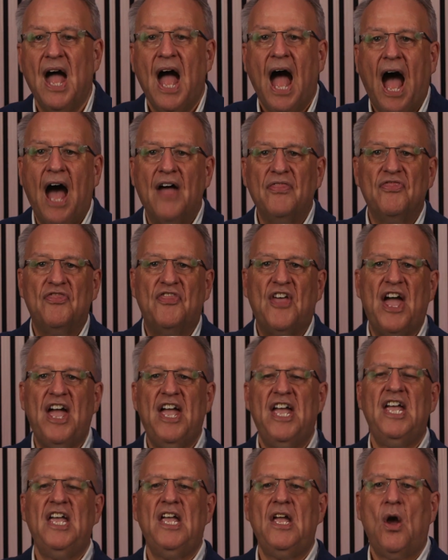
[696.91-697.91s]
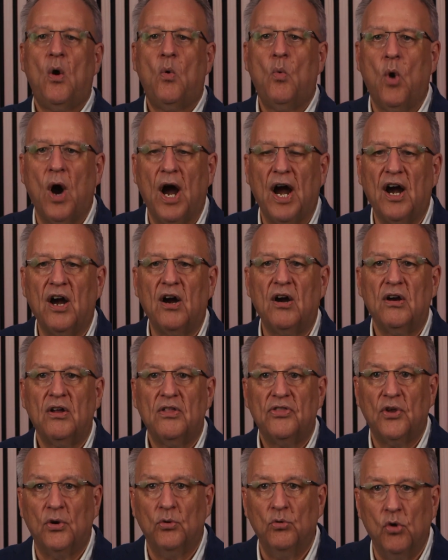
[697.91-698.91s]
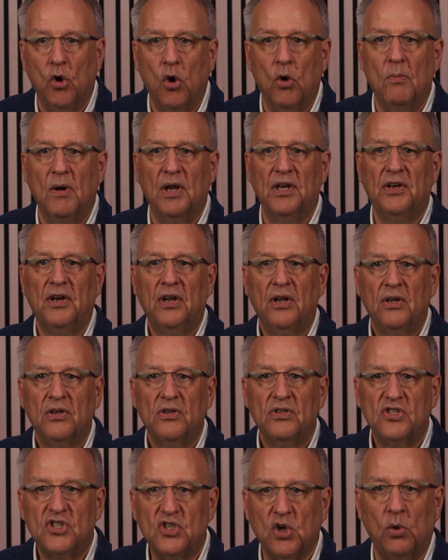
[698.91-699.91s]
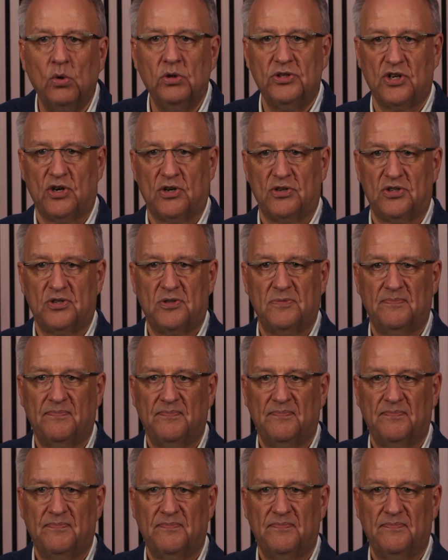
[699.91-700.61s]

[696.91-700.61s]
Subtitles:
and they were the Roman soldiers.